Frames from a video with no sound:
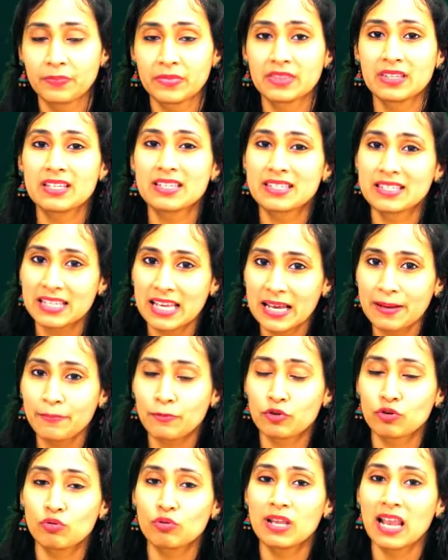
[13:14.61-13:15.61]
the same
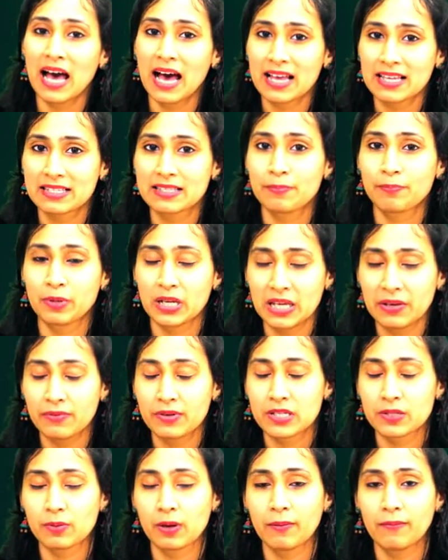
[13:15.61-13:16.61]
rule as the
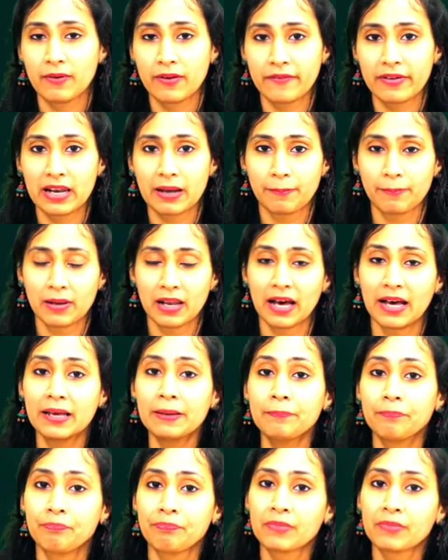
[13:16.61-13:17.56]
previous one we will apply.